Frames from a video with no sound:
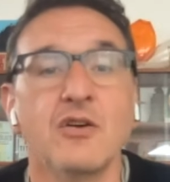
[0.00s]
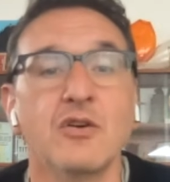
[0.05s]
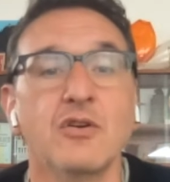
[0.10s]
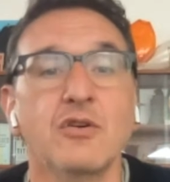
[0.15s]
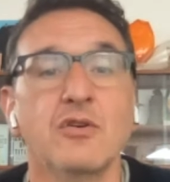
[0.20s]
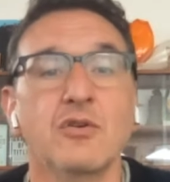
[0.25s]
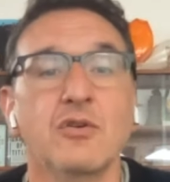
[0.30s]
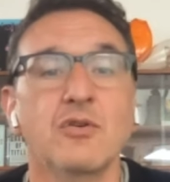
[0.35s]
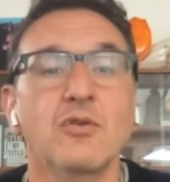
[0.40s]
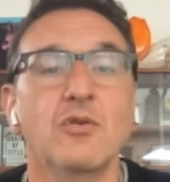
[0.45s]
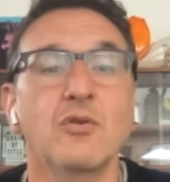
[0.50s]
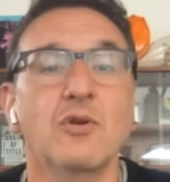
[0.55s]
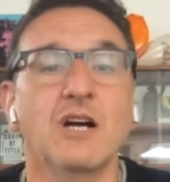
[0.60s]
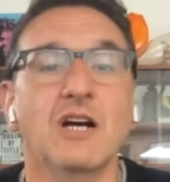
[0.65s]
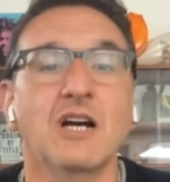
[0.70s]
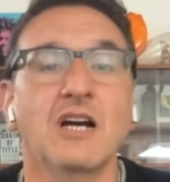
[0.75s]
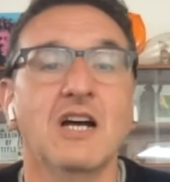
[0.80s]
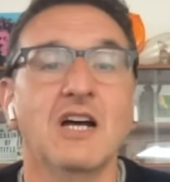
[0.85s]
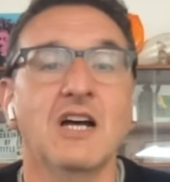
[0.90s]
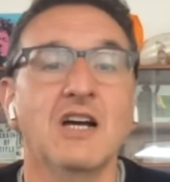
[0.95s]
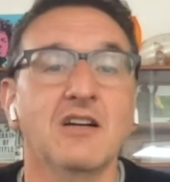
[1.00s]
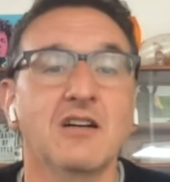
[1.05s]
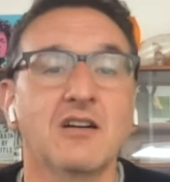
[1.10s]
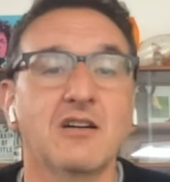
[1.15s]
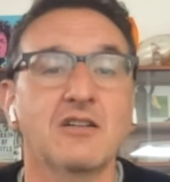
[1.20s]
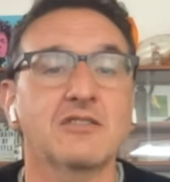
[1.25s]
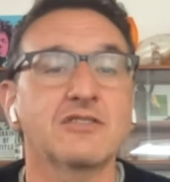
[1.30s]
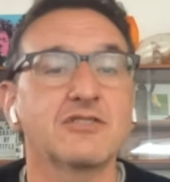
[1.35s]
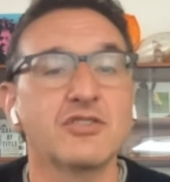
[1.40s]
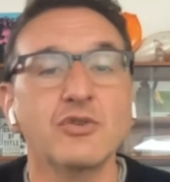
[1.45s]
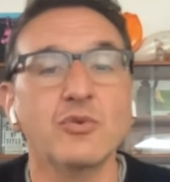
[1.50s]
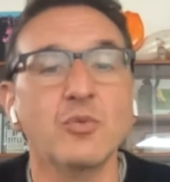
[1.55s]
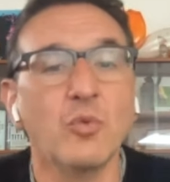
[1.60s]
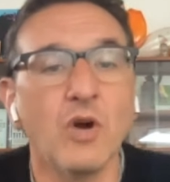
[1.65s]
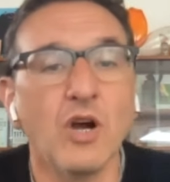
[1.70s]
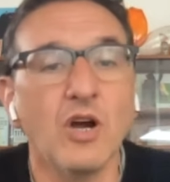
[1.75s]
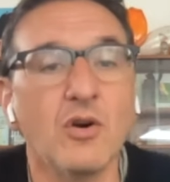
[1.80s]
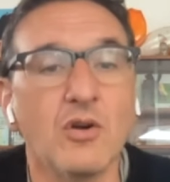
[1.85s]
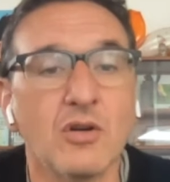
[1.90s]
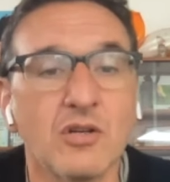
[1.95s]
Who uh, are too
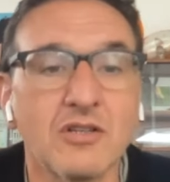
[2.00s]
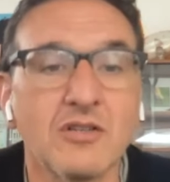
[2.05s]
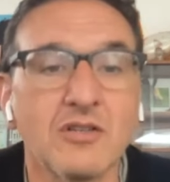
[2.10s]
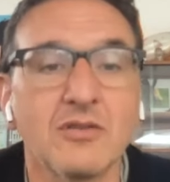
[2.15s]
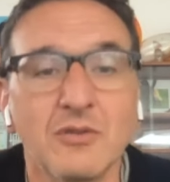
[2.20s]
woke?